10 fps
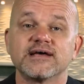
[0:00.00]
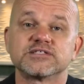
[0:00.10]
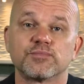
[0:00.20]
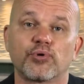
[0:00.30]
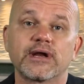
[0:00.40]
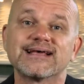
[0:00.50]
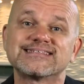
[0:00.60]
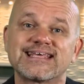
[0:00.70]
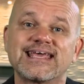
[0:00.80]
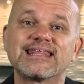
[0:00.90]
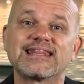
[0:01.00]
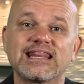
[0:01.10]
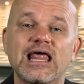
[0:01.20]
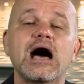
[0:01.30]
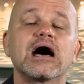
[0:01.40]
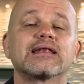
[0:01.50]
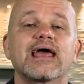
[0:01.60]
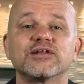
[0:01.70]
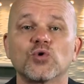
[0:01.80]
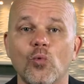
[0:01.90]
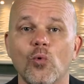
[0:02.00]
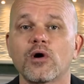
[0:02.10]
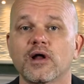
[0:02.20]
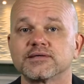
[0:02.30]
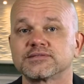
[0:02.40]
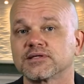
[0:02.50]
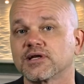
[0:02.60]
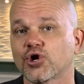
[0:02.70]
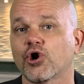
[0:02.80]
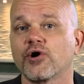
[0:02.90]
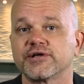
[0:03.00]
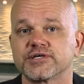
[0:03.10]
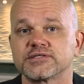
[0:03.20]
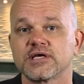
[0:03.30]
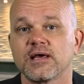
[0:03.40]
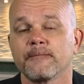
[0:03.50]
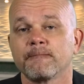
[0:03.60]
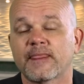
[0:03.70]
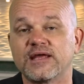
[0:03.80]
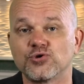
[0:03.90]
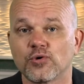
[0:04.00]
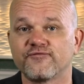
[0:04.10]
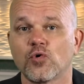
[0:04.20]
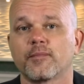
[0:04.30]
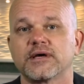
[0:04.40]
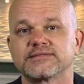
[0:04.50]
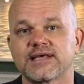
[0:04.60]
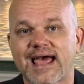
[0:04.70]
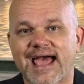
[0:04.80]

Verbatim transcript: to bring us in line and to warn us and encourage us and to inform us.